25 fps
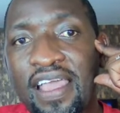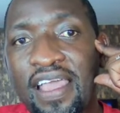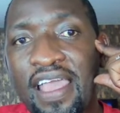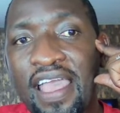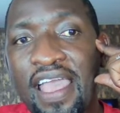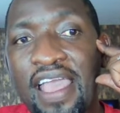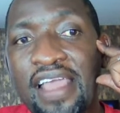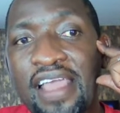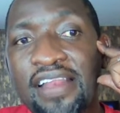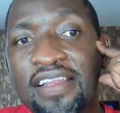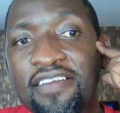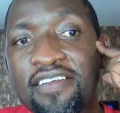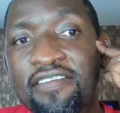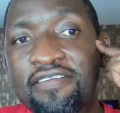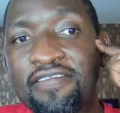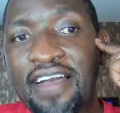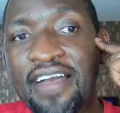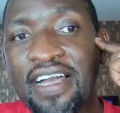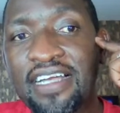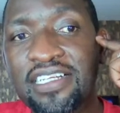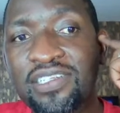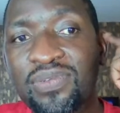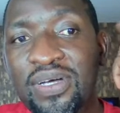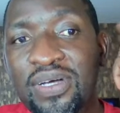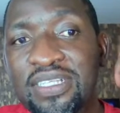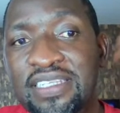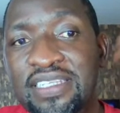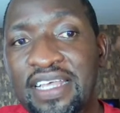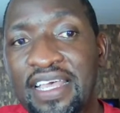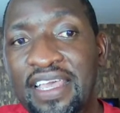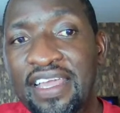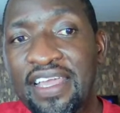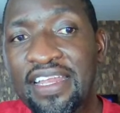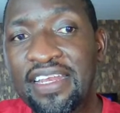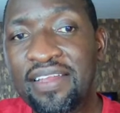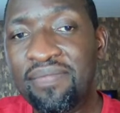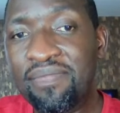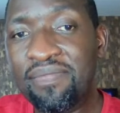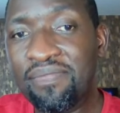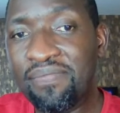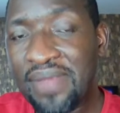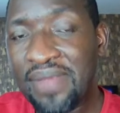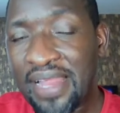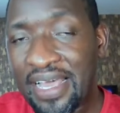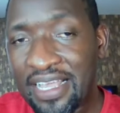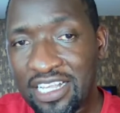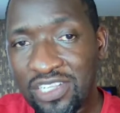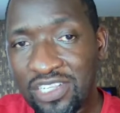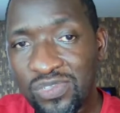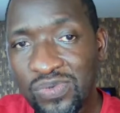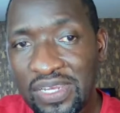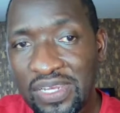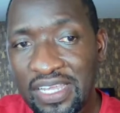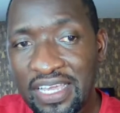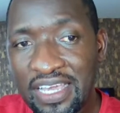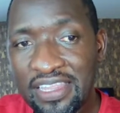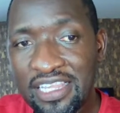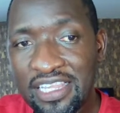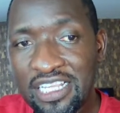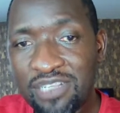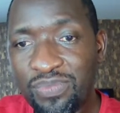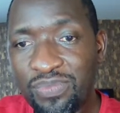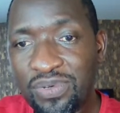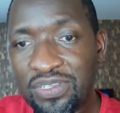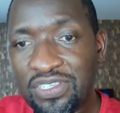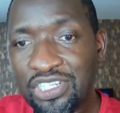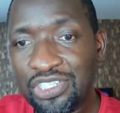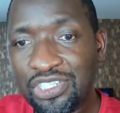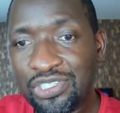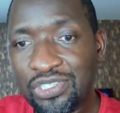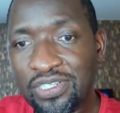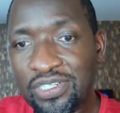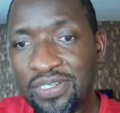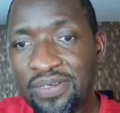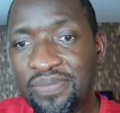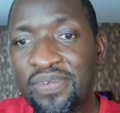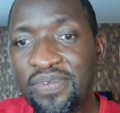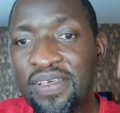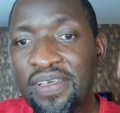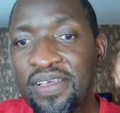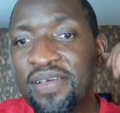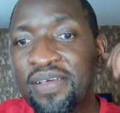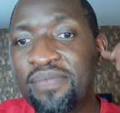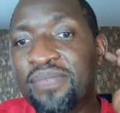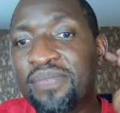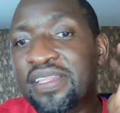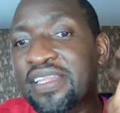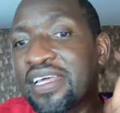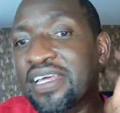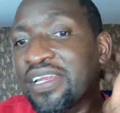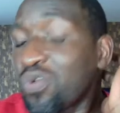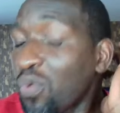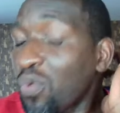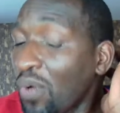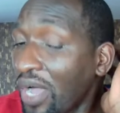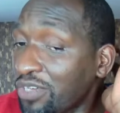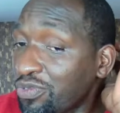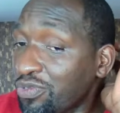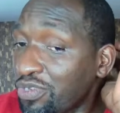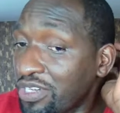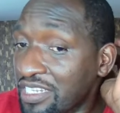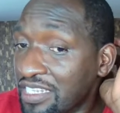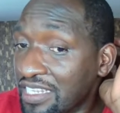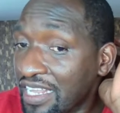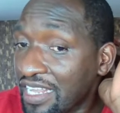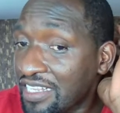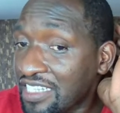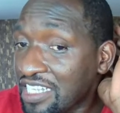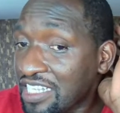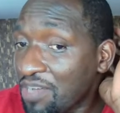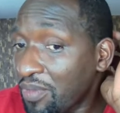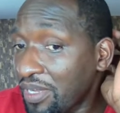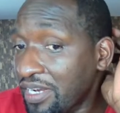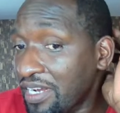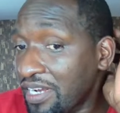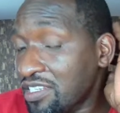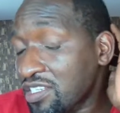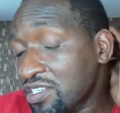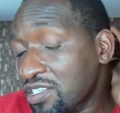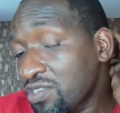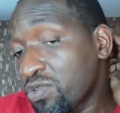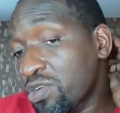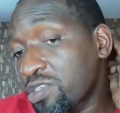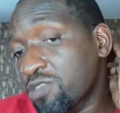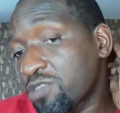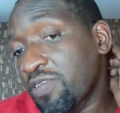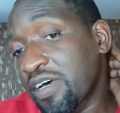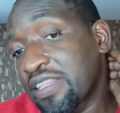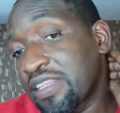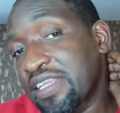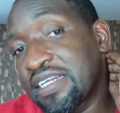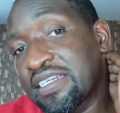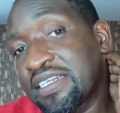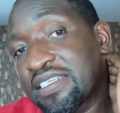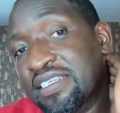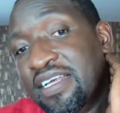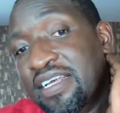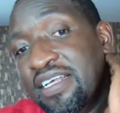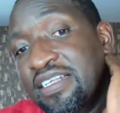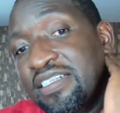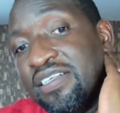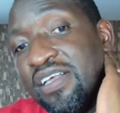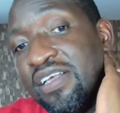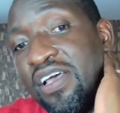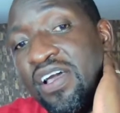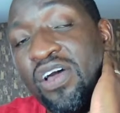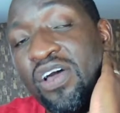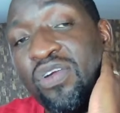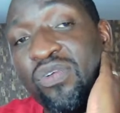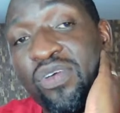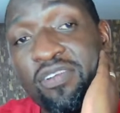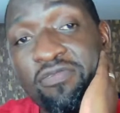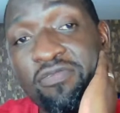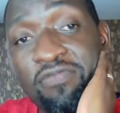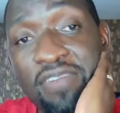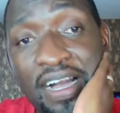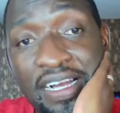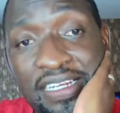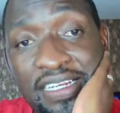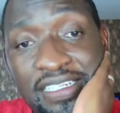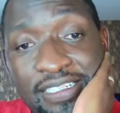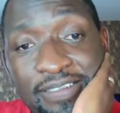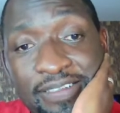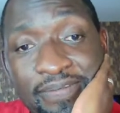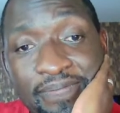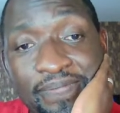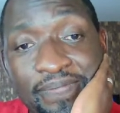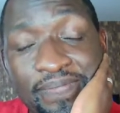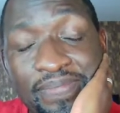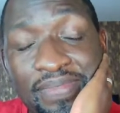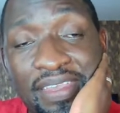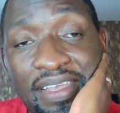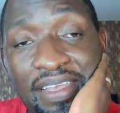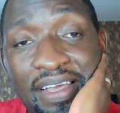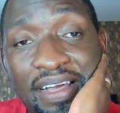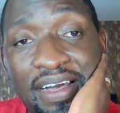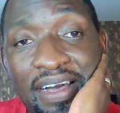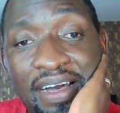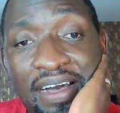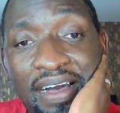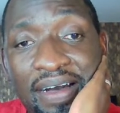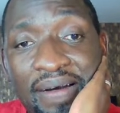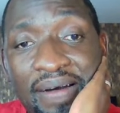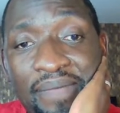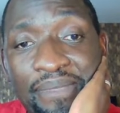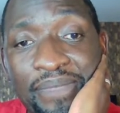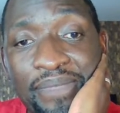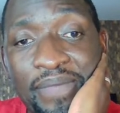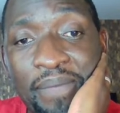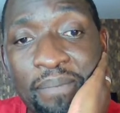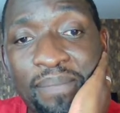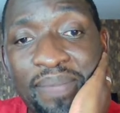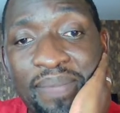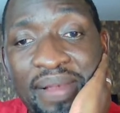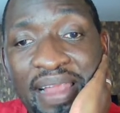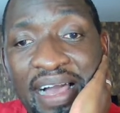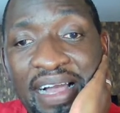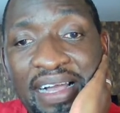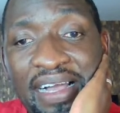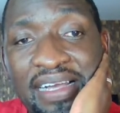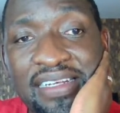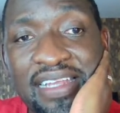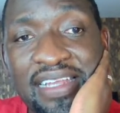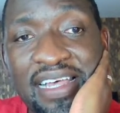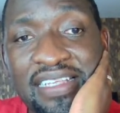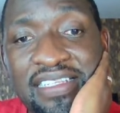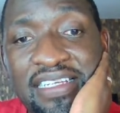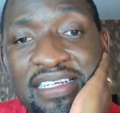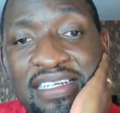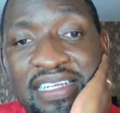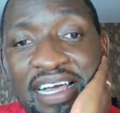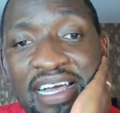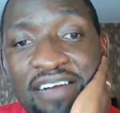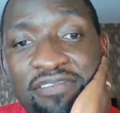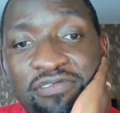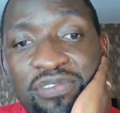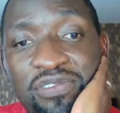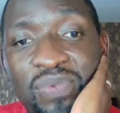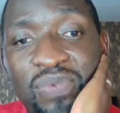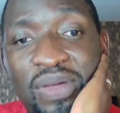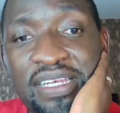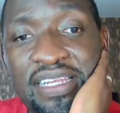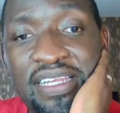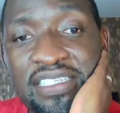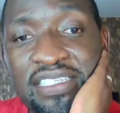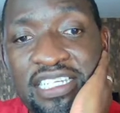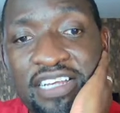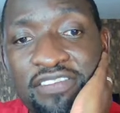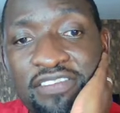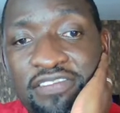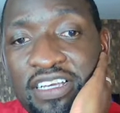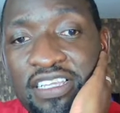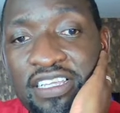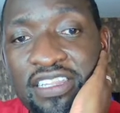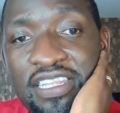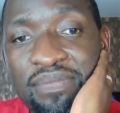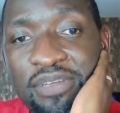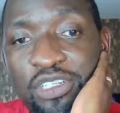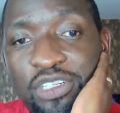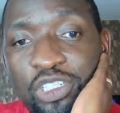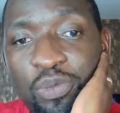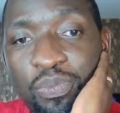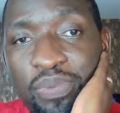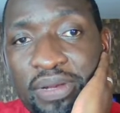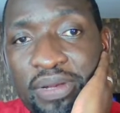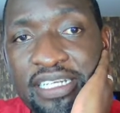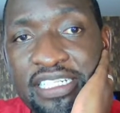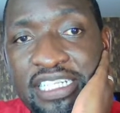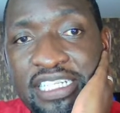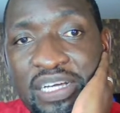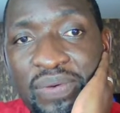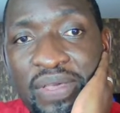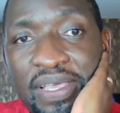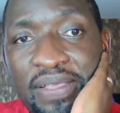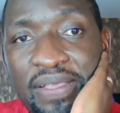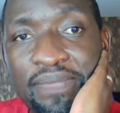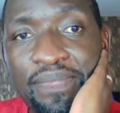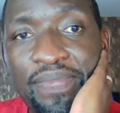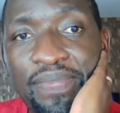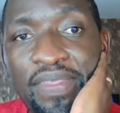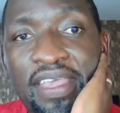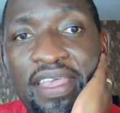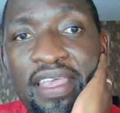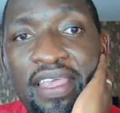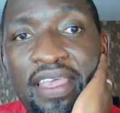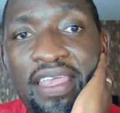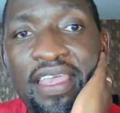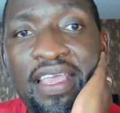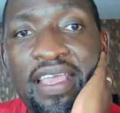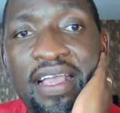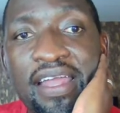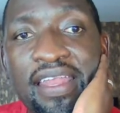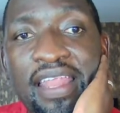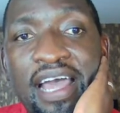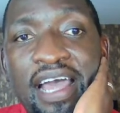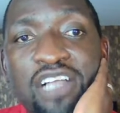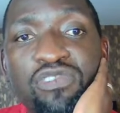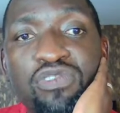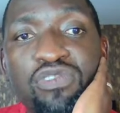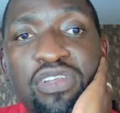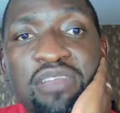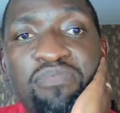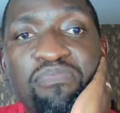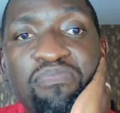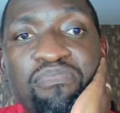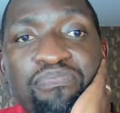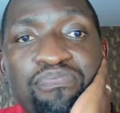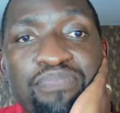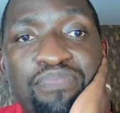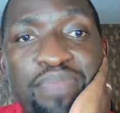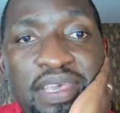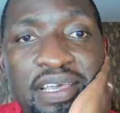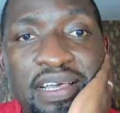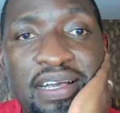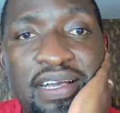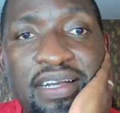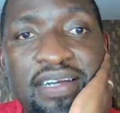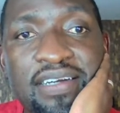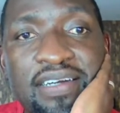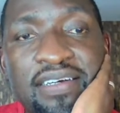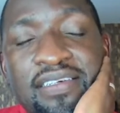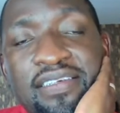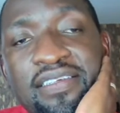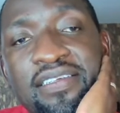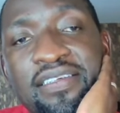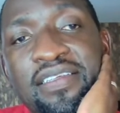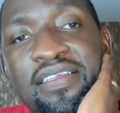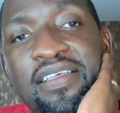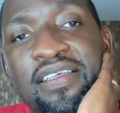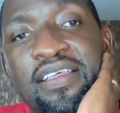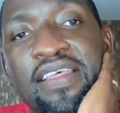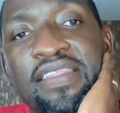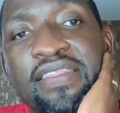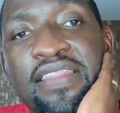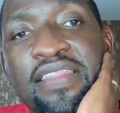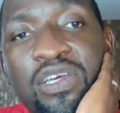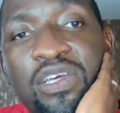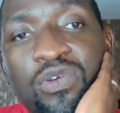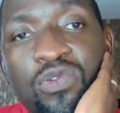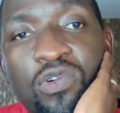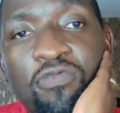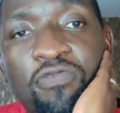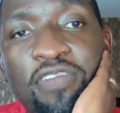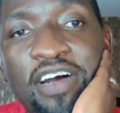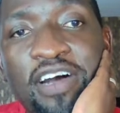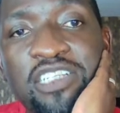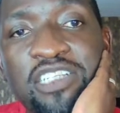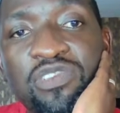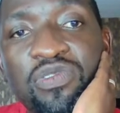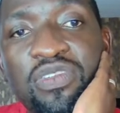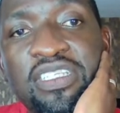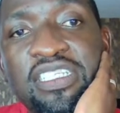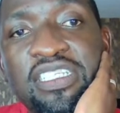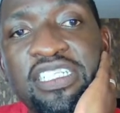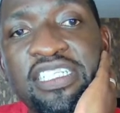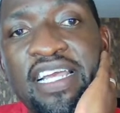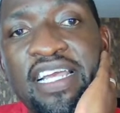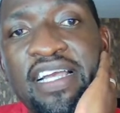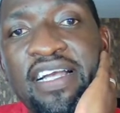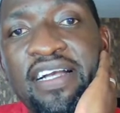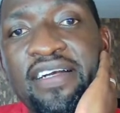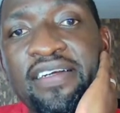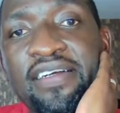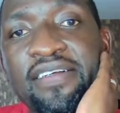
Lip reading: And in fact, once again, black is winning in this position. But then white will say, someone else looks further and says, no, in fact, white doesn't have to take the bishop right away. You can actually pick the rook first in check.